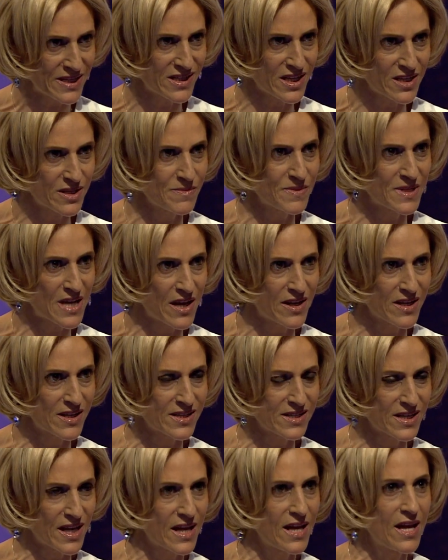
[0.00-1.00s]
sit him down and
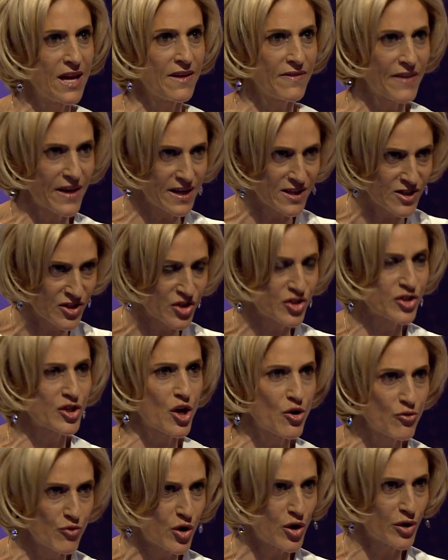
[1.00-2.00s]
say, that is
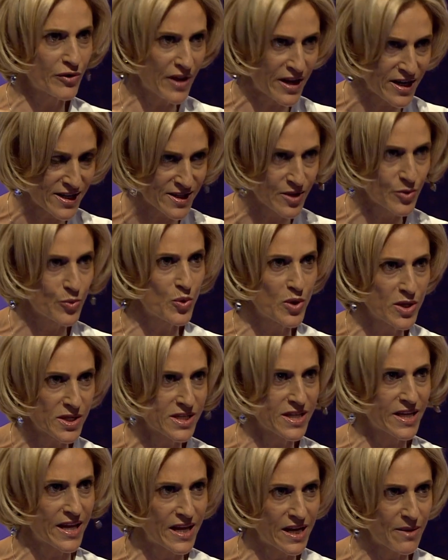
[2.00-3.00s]
so wrong, that is the
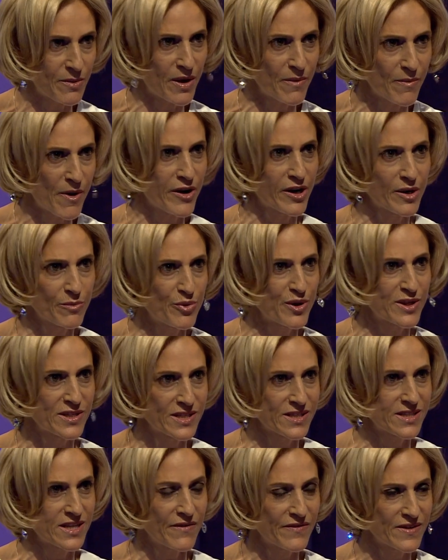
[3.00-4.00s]
worst thing any American
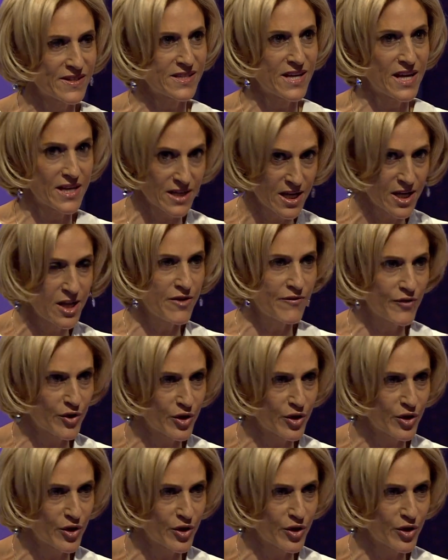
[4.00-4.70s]
president's ever said, you've